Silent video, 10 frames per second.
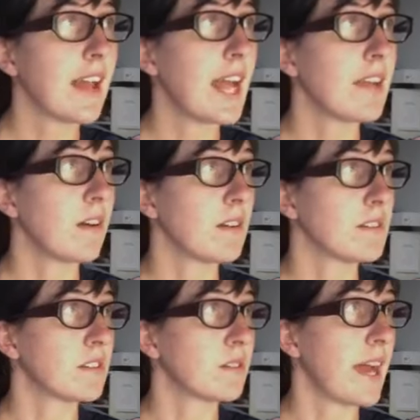and
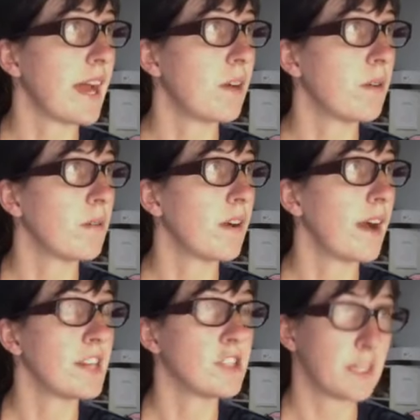also how
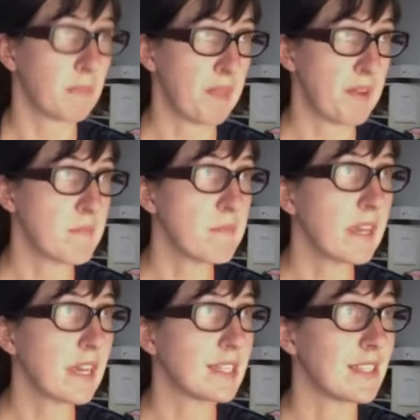I ship them
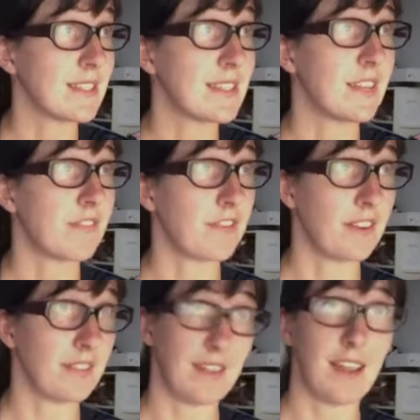because it's
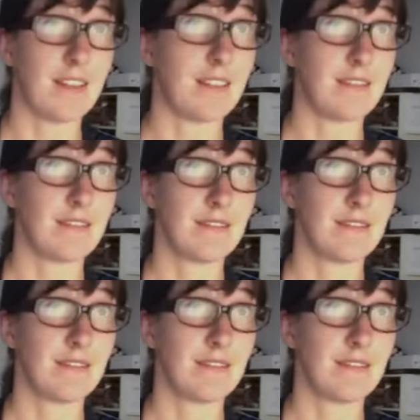different than